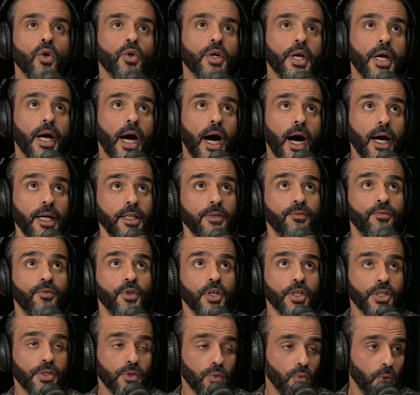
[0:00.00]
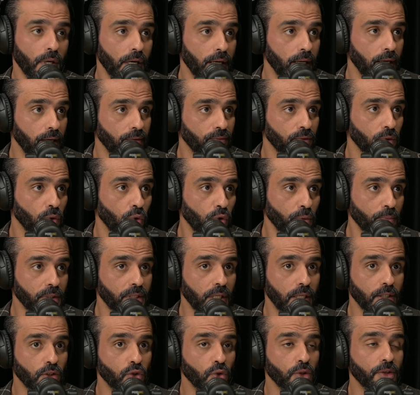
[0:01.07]
Okay, when I left corporate,
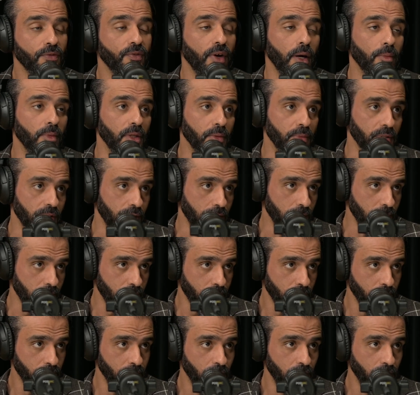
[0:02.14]
I joined family business.